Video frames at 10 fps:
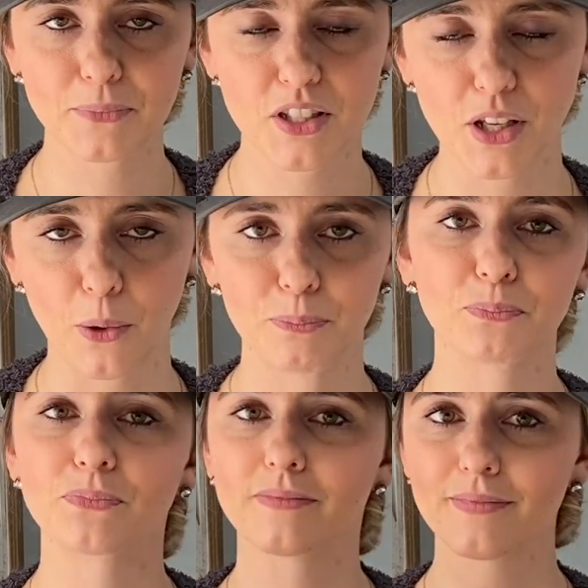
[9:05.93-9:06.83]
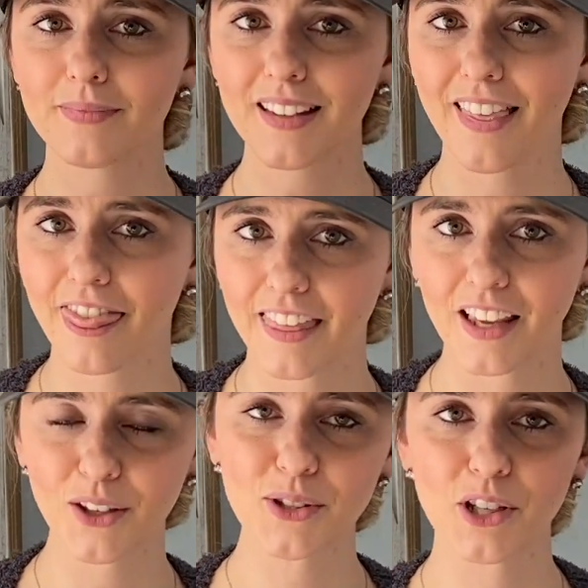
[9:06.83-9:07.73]
So
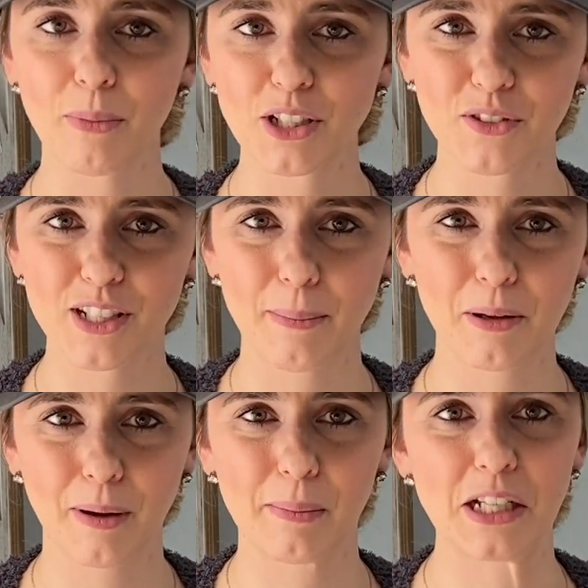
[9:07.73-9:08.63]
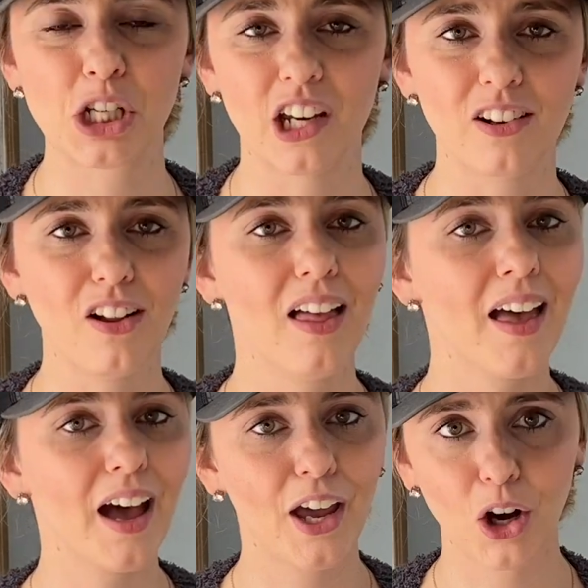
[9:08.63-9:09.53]
thank you so much for stopping by my channel.
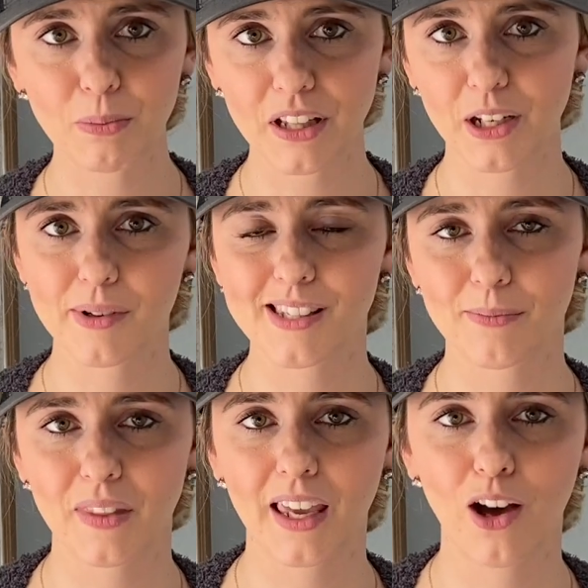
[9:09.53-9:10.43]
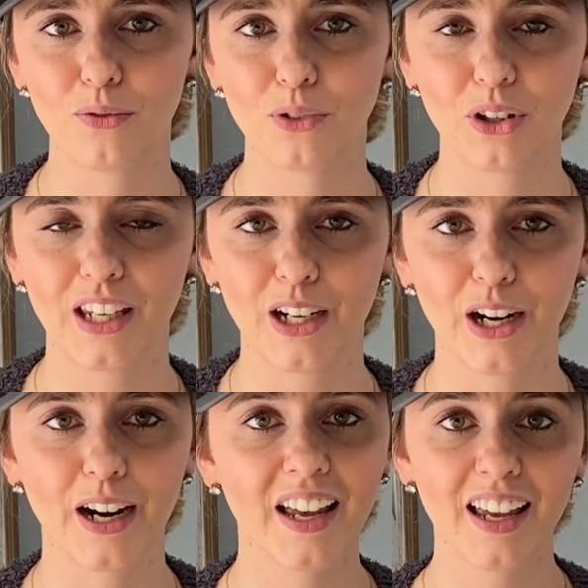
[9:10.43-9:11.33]
I hope that there was something helpful
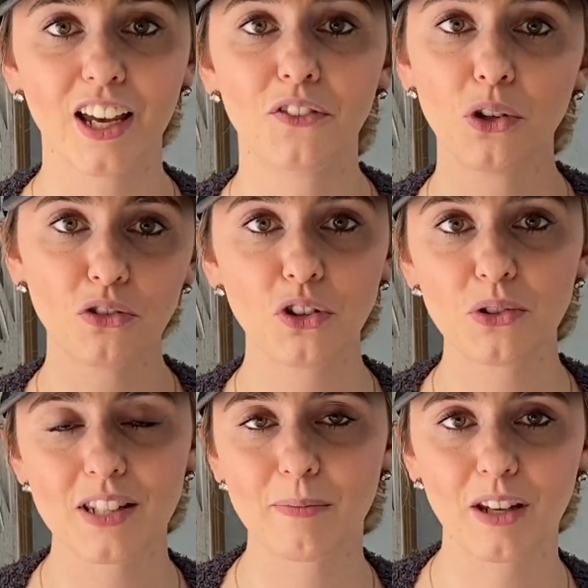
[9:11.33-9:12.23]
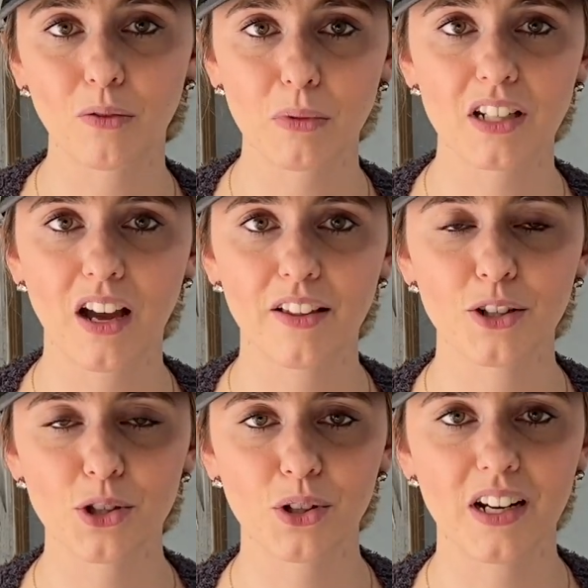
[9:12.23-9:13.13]
here. If you've used something from the
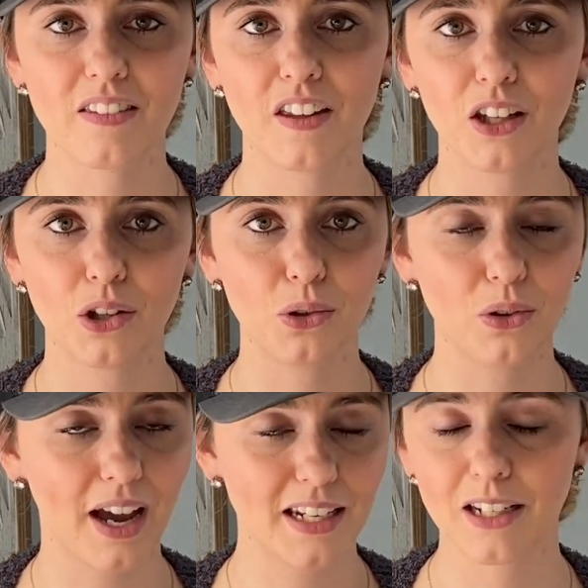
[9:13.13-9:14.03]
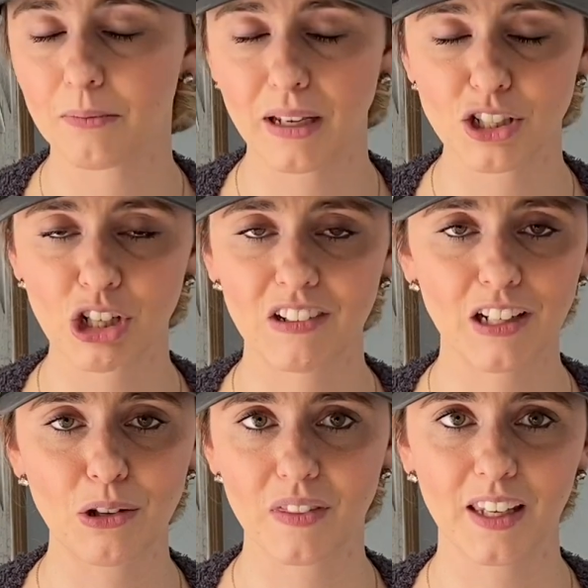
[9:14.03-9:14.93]
Dollar Tree that I didn't mention
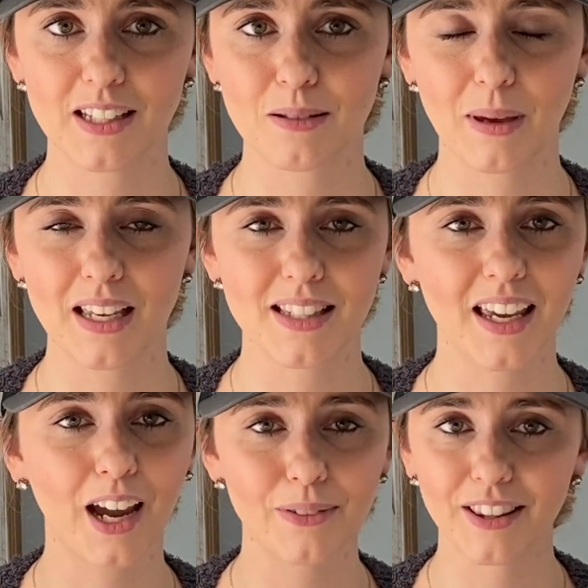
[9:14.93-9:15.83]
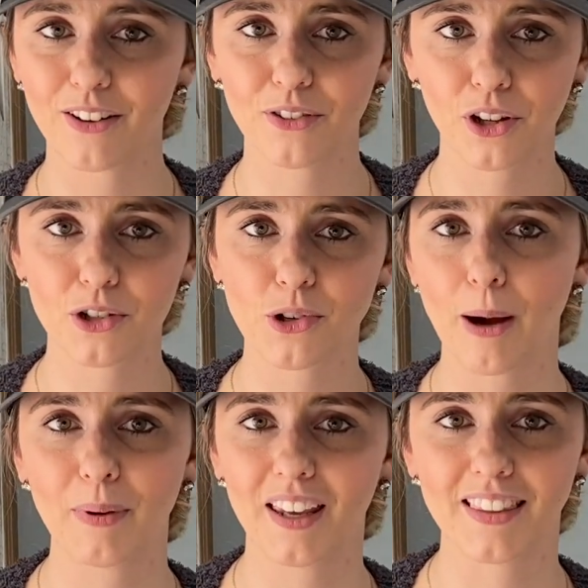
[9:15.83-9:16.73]
and you think it's amazing, I would love for you to
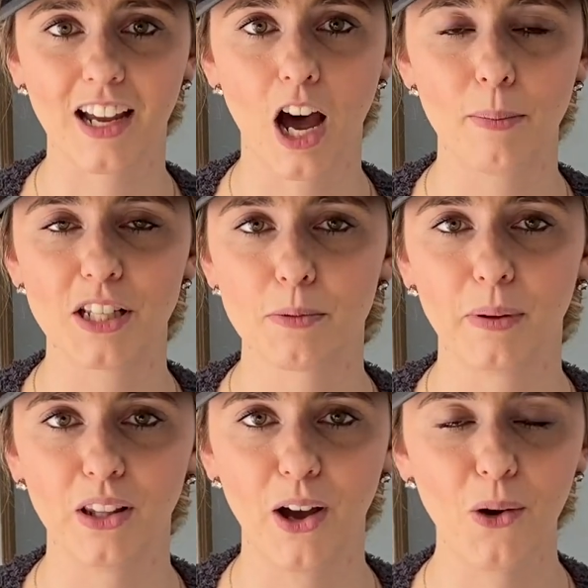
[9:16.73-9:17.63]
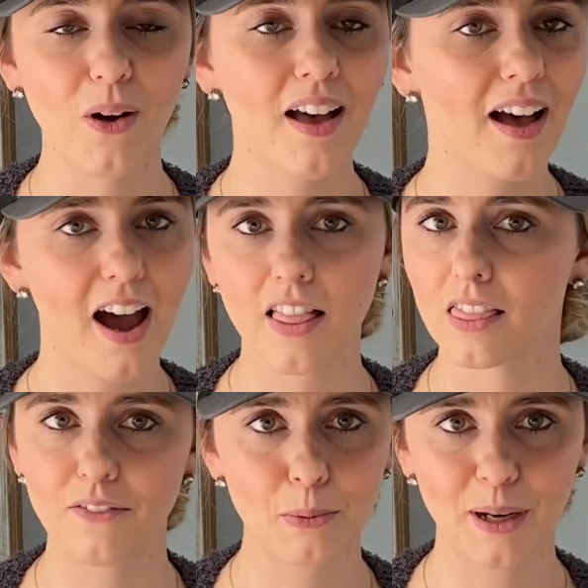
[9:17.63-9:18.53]
drop it in the comments below. I
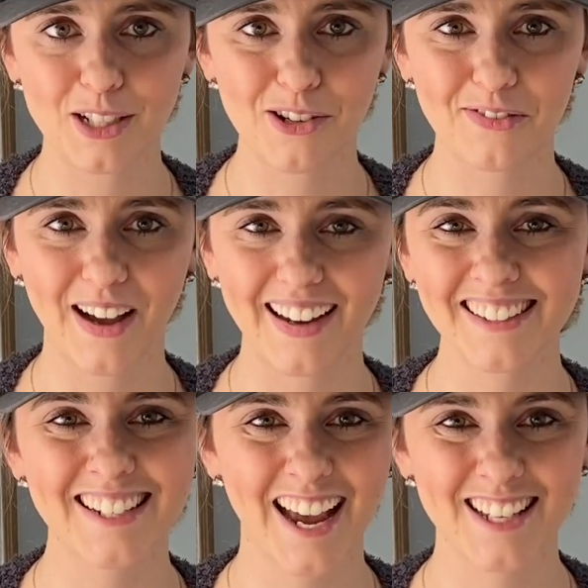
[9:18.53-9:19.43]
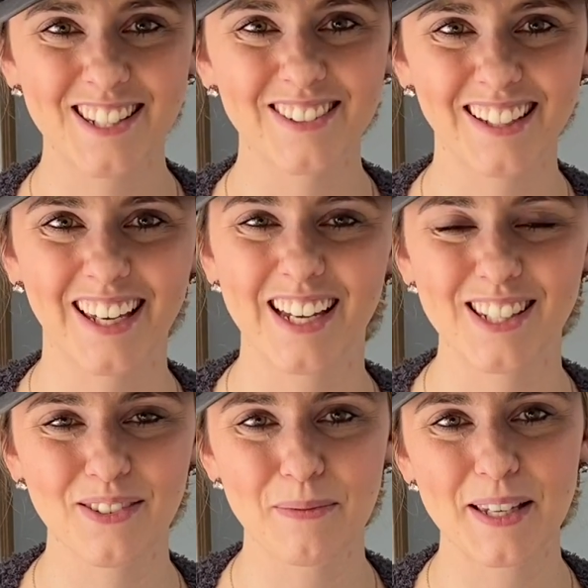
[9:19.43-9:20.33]
love a budget find, as you can
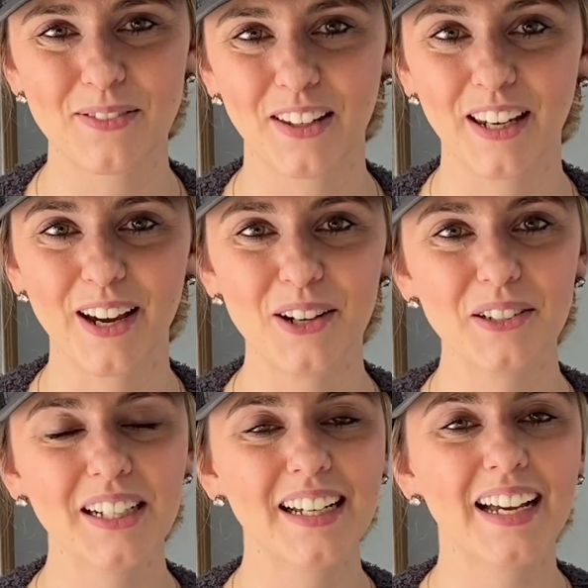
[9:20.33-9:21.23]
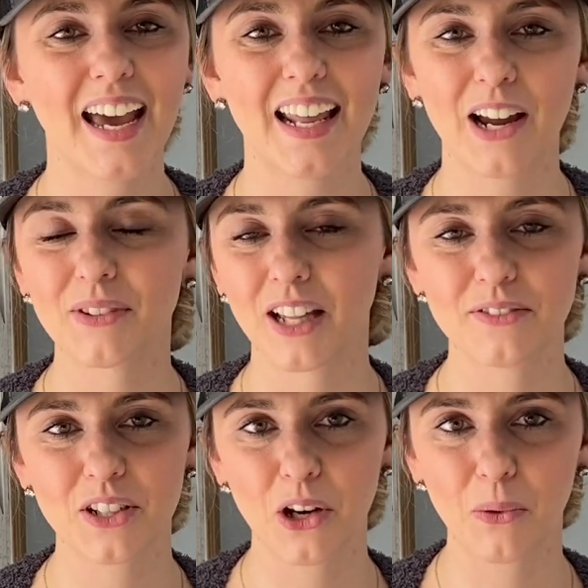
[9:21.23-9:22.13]
guess from this video, and I would
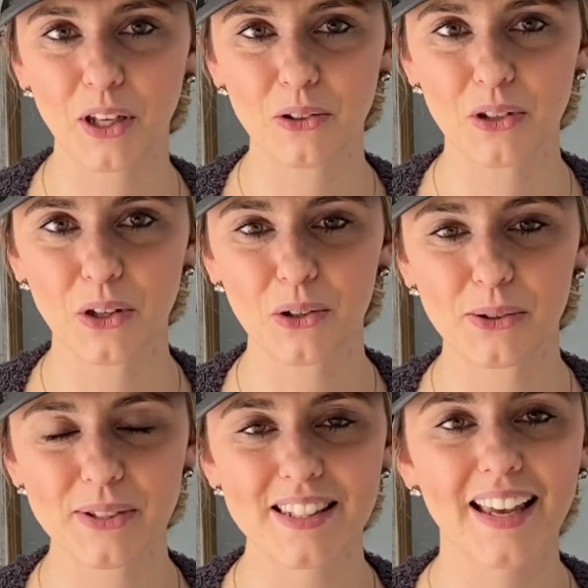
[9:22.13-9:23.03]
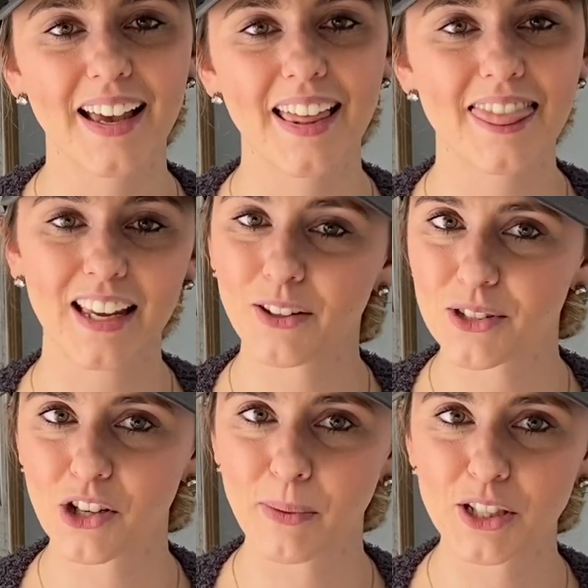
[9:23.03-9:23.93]
love to know what you use. Thank
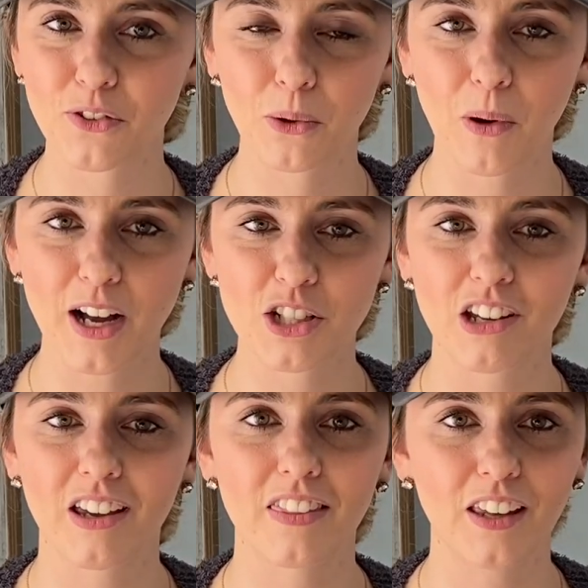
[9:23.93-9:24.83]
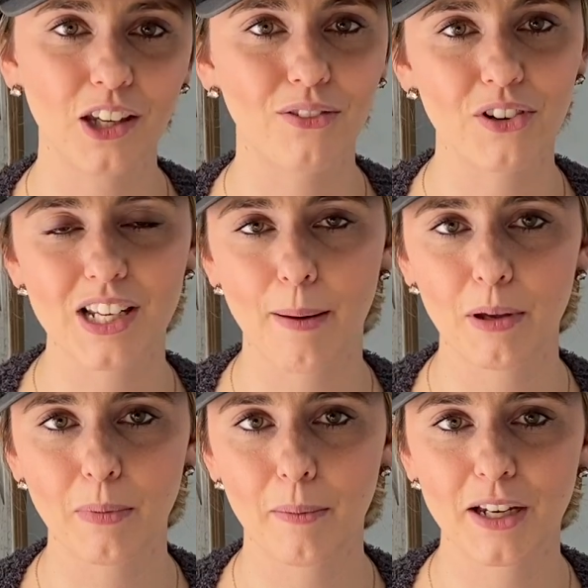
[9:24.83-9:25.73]
you so much for watching. Thank you for
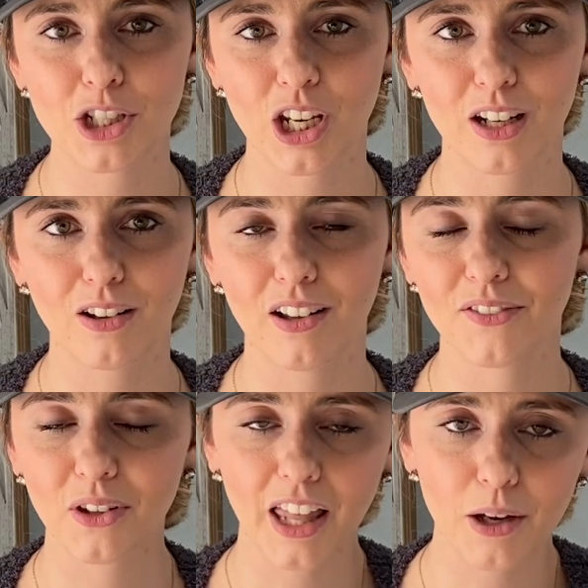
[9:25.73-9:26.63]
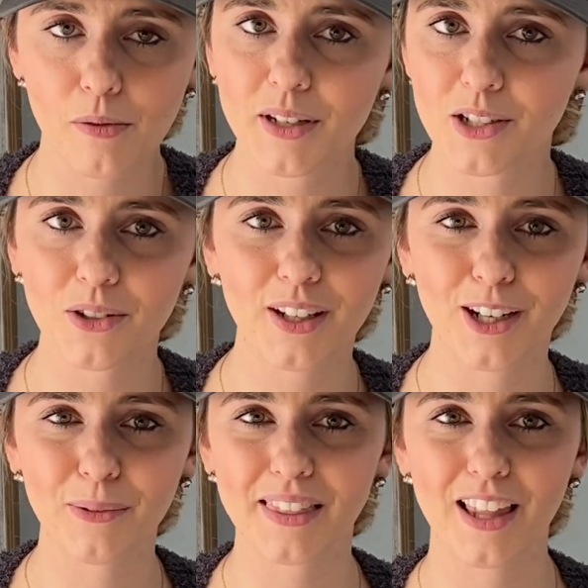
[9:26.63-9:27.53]
stopping by my channel. If you like what we do
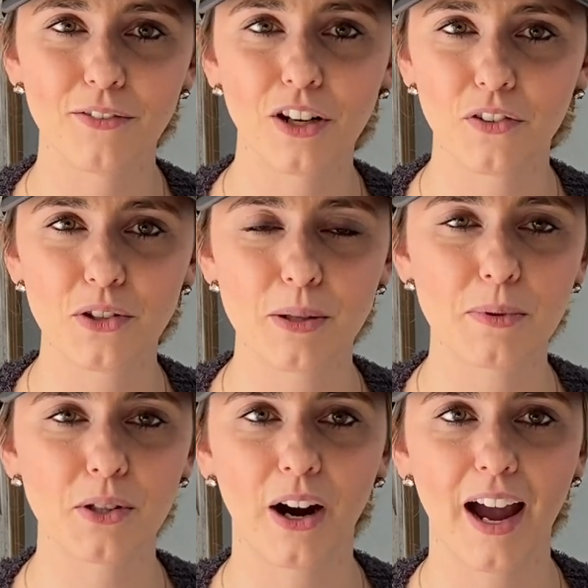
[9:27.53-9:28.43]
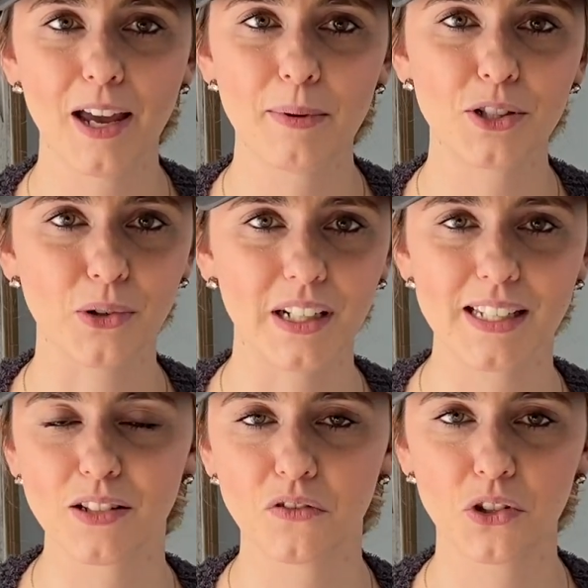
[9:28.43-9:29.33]
here, we'd love it if you subscribe and join
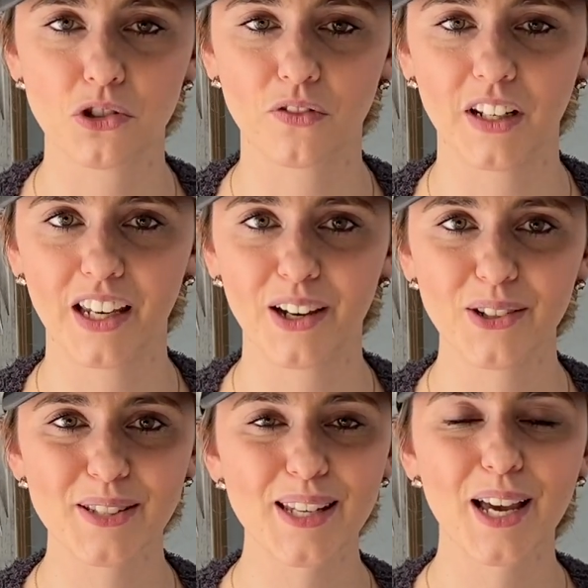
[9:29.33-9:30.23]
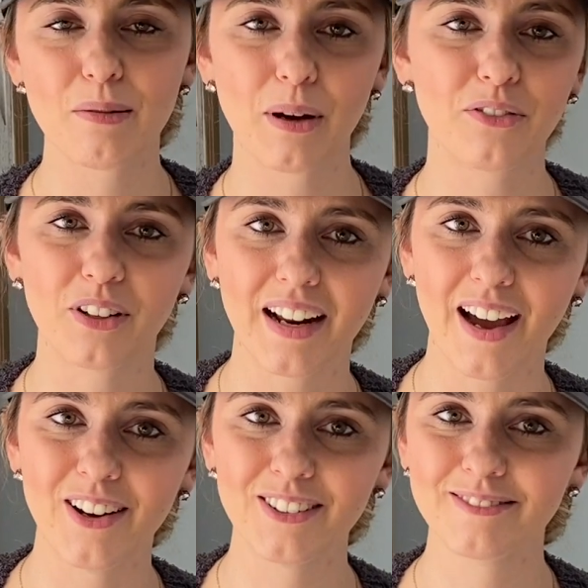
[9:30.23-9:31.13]
us in future videos. But for
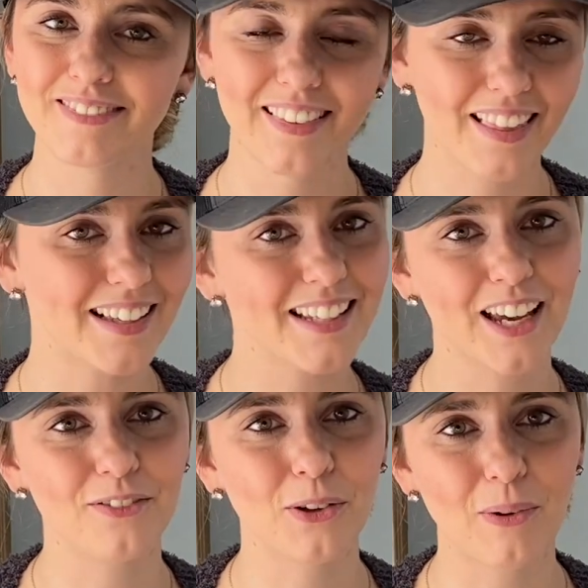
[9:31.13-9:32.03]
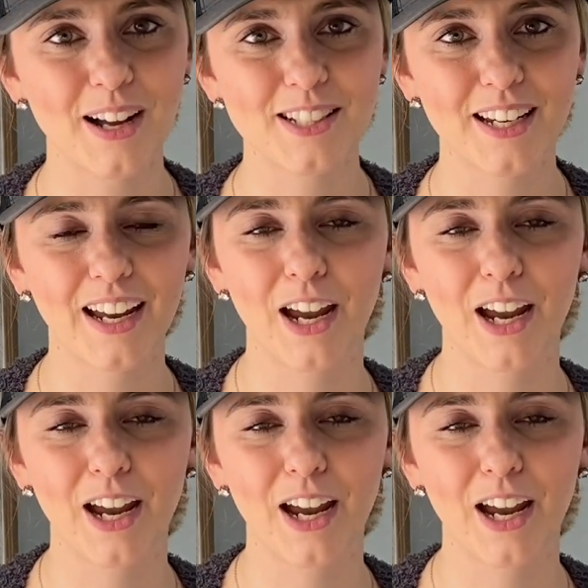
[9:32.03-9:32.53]
now, thanks again for watching.